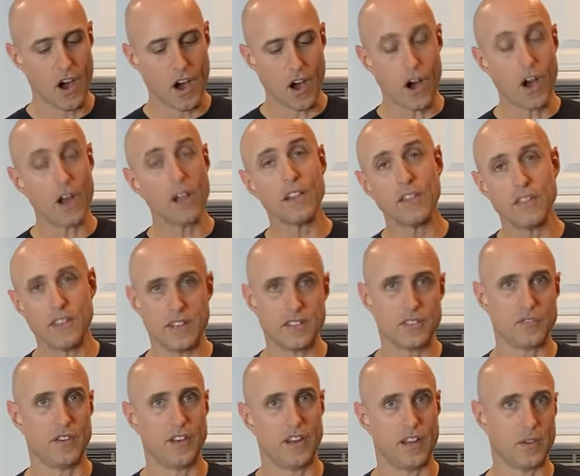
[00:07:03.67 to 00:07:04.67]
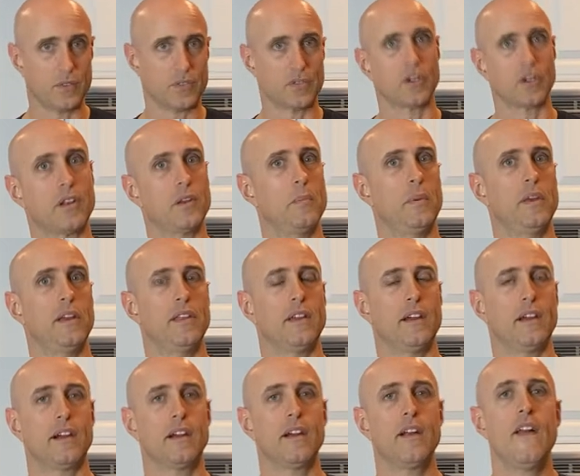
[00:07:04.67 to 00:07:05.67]
All of these videos are to be
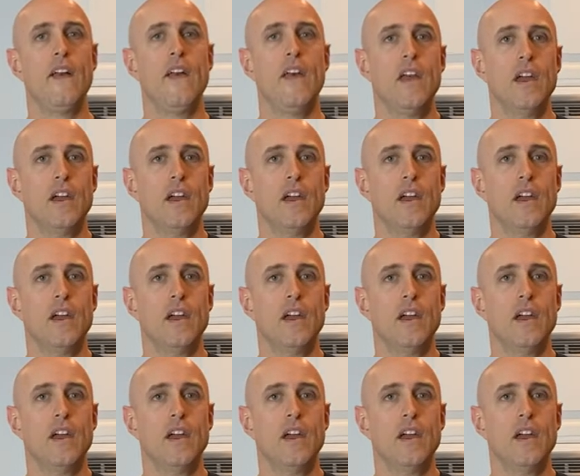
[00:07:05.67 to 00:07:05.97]
there.